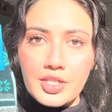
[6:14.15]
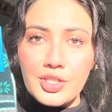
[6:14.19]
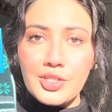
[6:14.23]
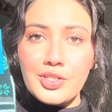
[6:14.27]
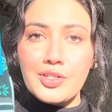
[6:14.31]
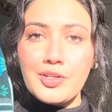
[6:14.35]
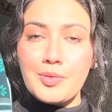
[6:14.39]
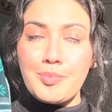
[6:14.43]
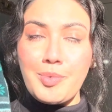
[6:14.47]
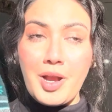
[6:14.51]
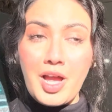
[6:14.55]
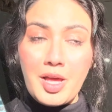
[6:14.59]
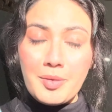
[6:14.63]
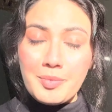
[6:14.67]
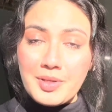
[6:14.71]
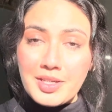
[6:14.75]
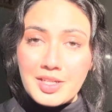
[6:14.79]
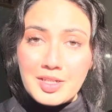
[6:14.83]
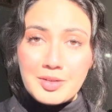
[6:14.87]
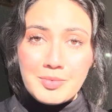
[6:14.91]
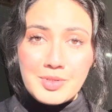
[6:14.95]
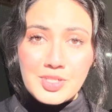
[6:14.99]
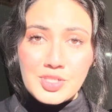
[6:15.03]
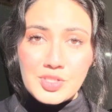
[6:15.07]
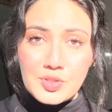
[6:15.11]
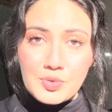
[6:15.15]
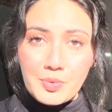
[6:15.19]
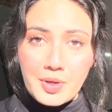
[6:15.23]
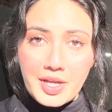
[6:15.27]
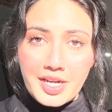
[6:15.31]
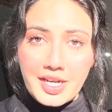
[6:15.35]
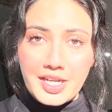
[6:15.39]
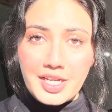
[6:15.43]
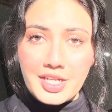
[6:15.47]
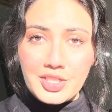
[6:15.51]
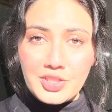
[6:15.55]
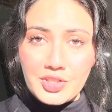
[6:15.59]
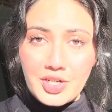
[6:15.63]
You're probably going to be
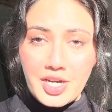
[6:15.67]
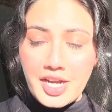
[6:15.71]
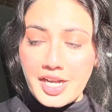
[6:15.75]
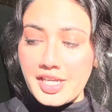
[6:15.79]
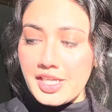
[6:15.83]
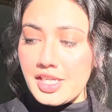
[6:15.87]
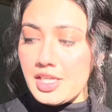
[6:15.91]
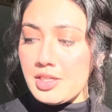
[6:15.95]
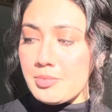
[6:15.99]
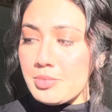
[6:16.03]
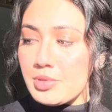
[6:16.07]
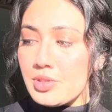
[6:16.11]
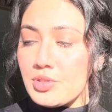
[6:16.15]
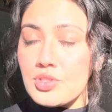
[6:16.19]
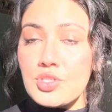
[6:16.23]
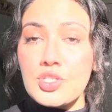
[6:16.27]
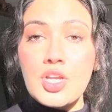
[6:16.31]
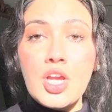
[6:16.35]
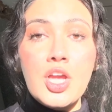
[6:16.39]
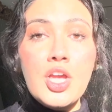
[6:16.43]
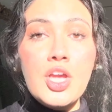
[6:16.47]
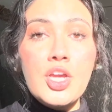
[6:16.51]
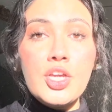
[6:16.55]
sweating in your hiking boots.